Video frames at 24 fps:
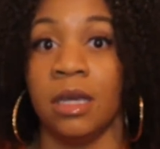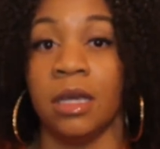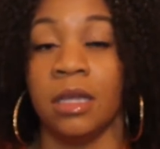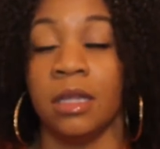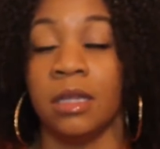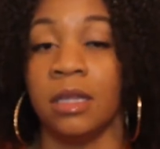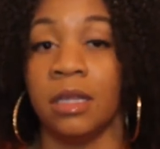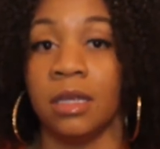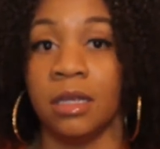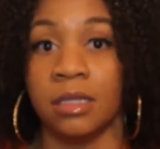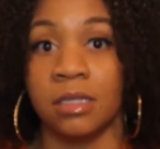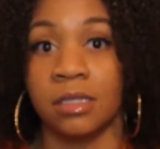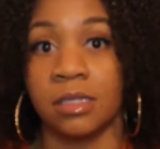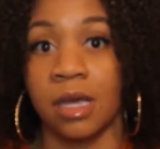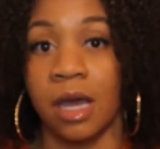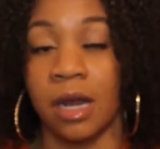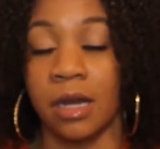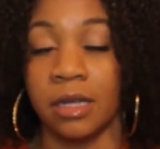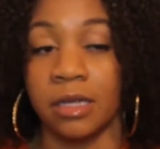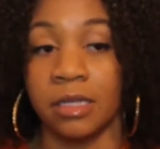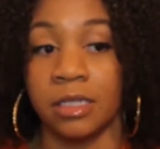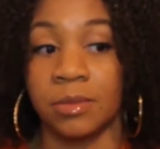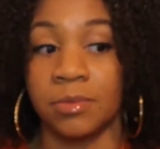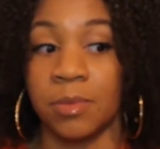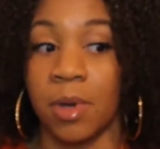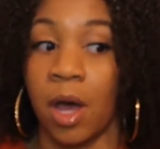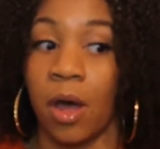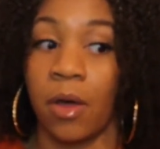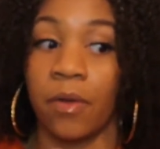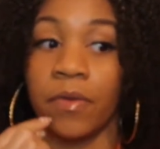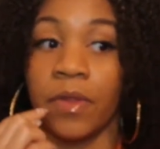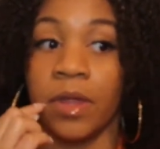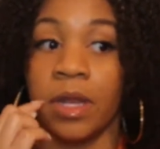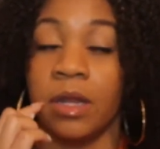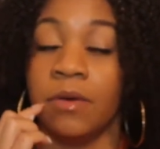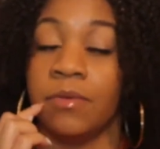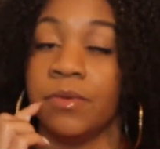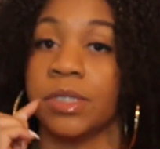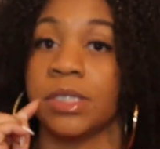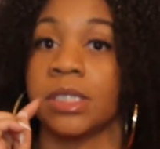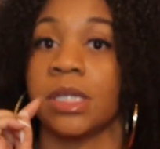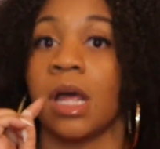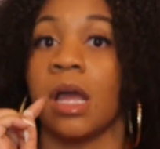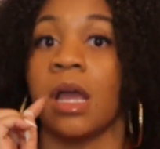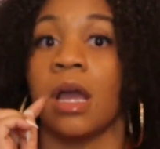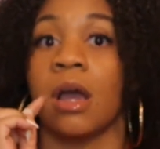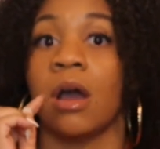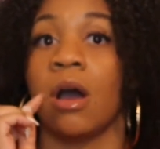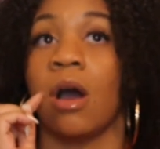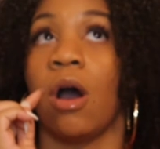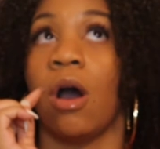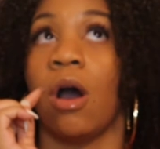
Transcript: in the inside of his mouth, and it was like